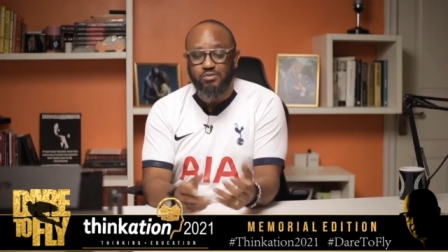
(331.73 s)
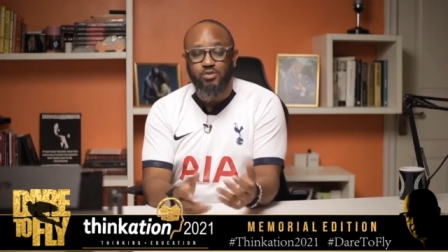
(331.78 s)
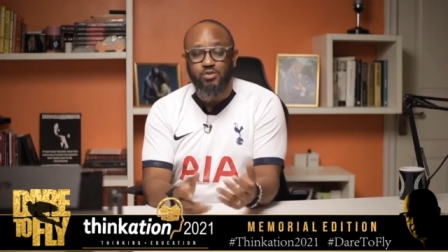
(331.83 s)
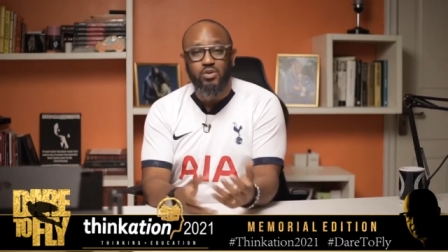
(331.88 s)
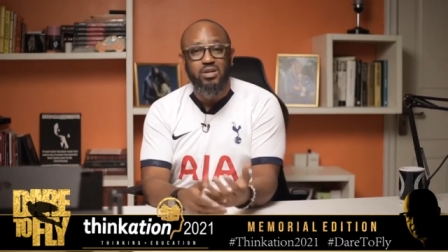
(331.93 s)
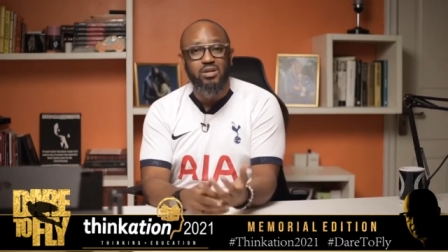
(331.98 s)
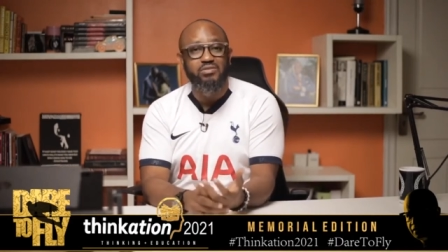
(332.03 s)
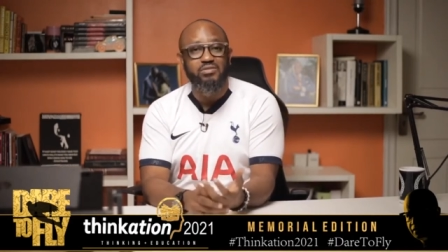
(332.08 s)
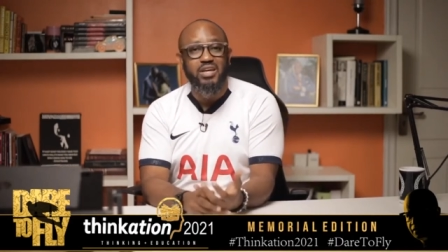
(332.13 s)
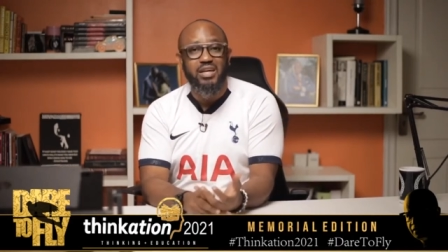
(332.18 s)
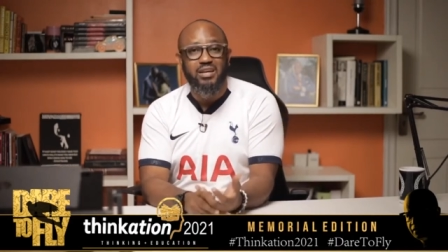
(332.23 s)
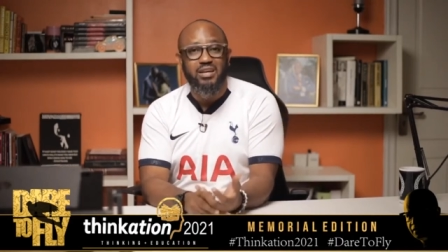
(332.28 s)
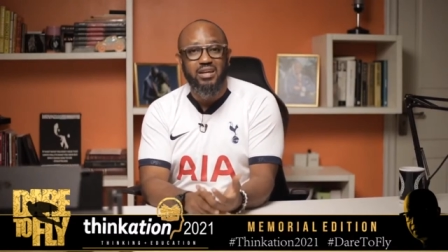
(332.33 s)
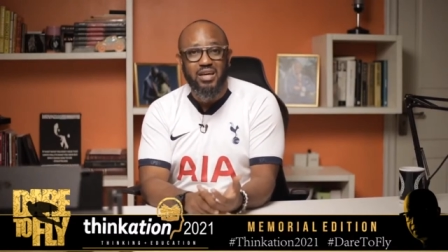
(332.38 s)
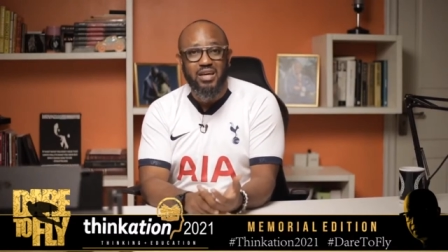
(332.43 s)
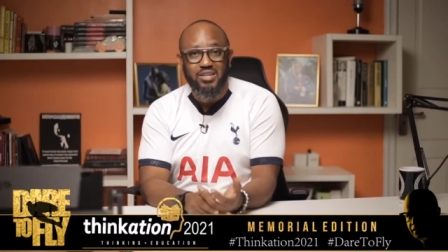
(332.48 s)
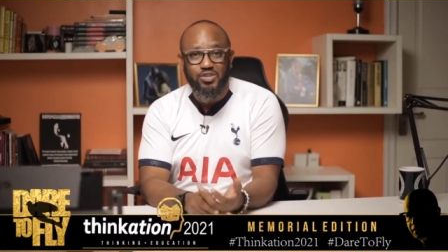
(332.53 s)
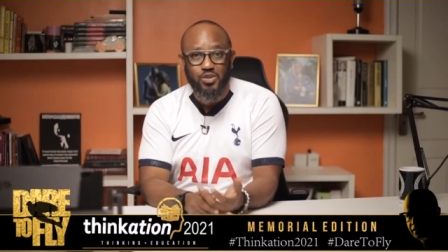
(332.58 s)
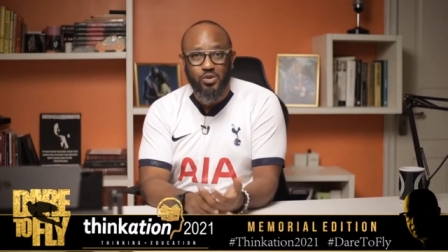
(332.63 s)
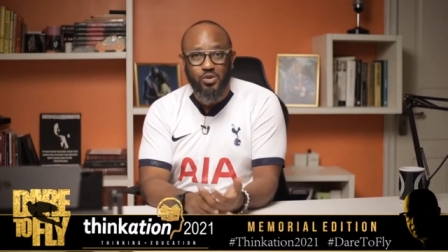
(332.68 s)
If you're living in
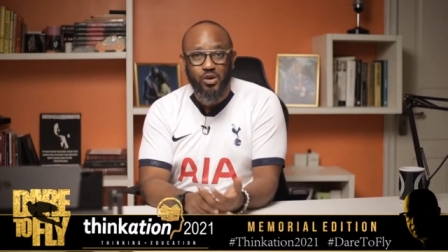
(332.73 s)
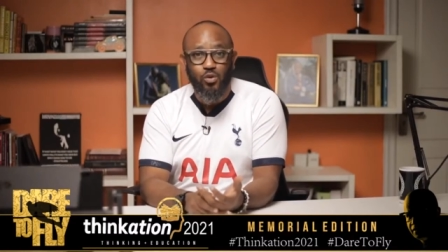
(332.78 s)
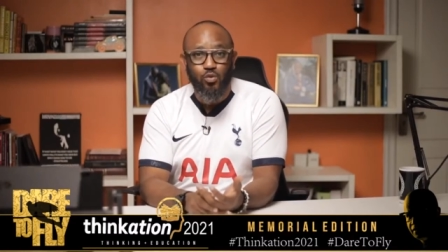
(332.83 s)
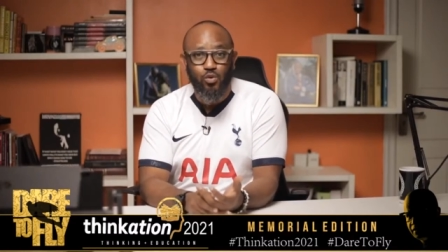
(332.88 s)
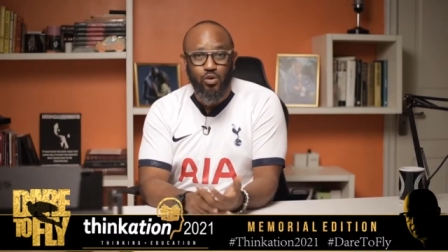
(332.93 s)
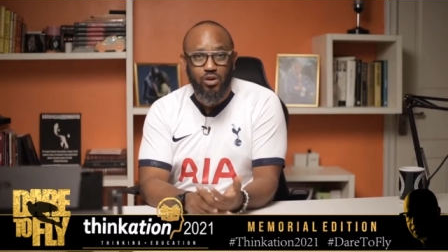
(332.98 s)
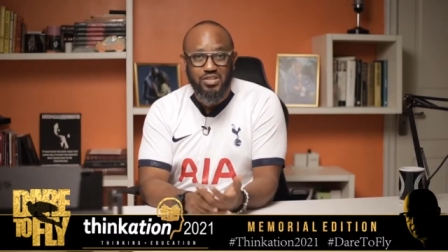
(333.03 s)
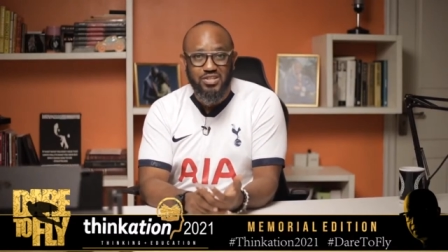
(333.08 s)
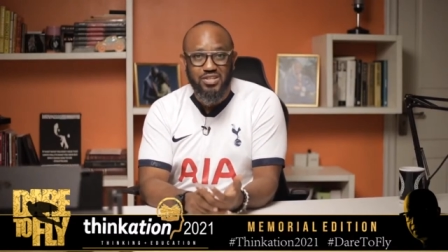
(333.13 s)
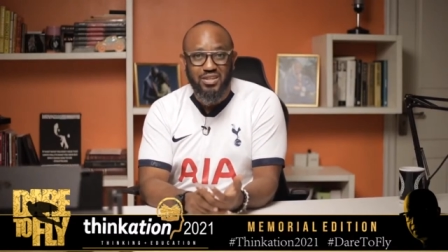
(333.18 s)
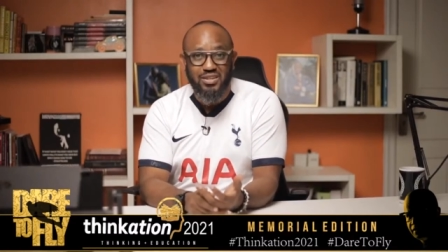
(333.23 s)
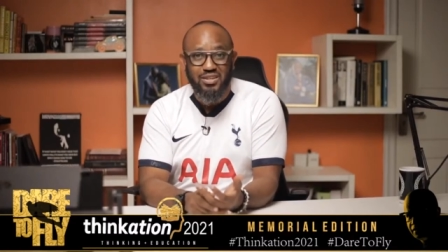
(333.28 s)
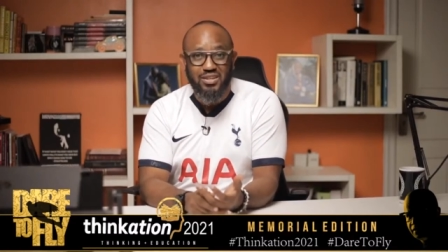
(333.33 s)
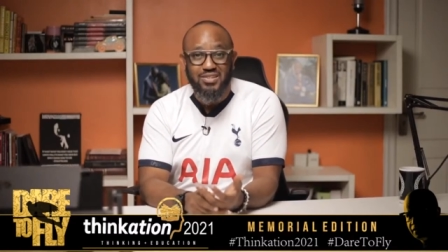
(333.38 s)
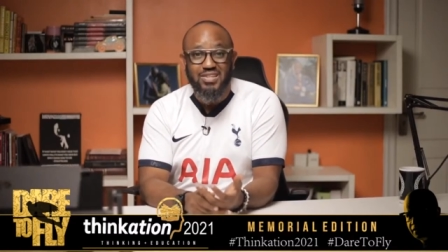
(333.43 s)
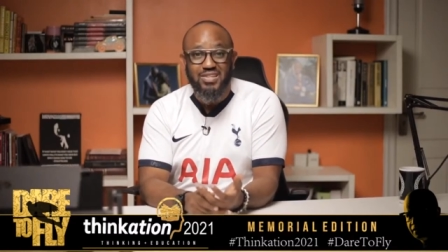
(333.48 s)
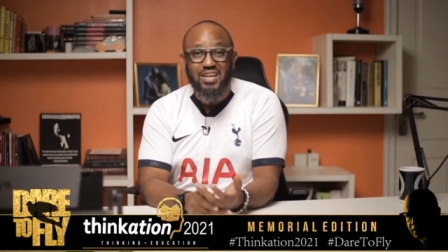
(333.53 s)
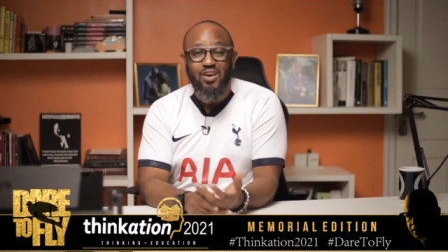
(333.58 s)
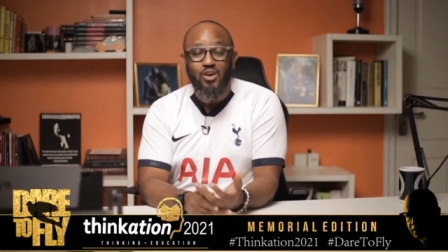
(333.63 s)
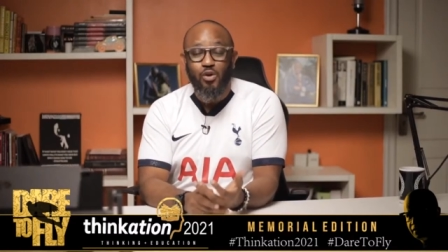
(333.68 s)
Nigeria watching
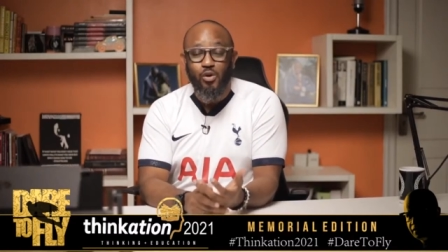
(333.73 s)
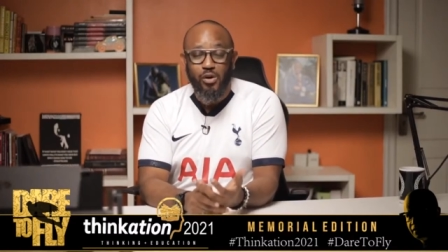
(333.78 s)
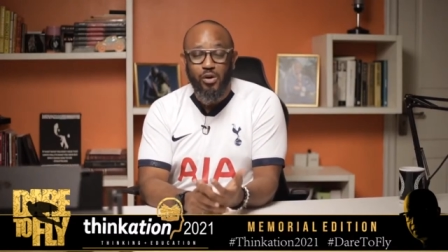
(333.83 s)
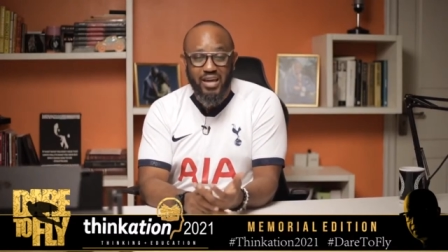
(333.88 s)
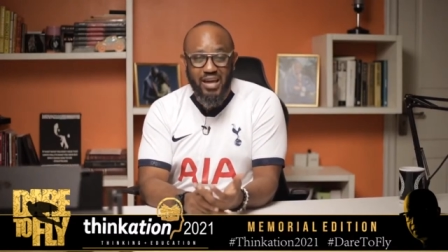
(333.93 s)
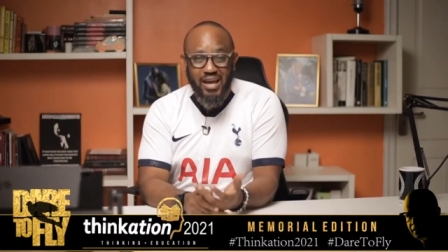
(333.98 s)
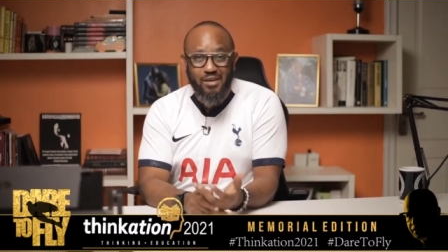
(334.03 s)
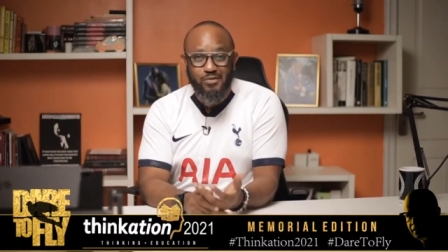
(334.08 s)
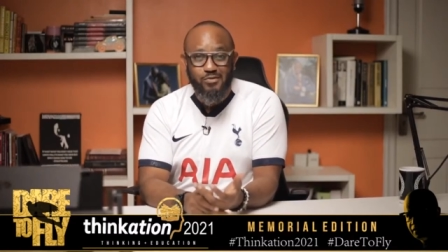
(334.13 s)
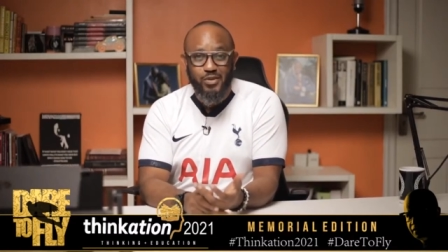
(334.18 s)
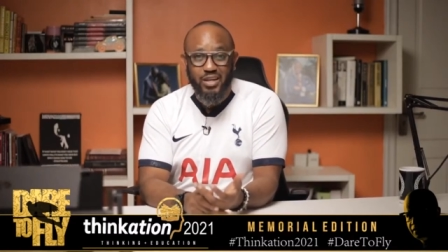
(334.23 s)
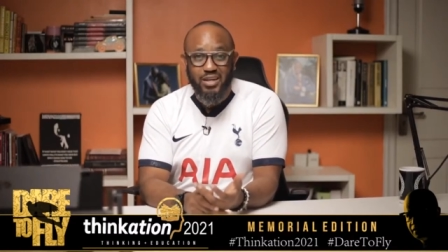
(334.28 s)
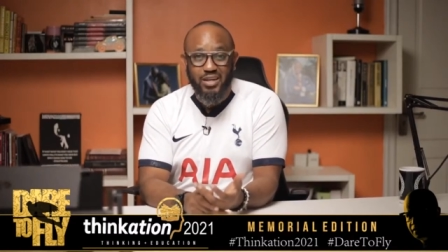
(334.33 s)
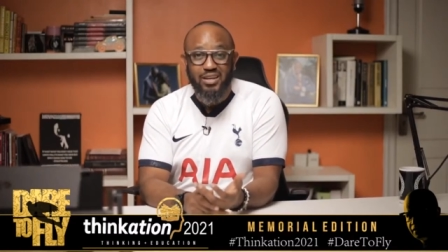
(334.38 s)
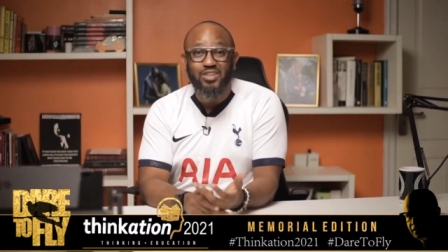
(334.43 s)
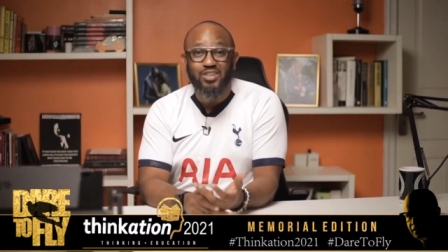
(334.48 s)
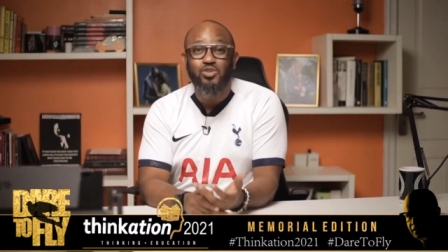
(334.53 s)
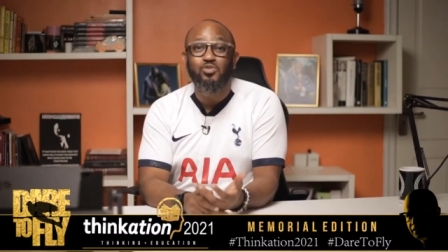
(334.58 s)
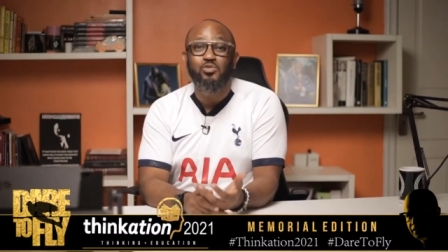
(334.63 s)
this or in Africa,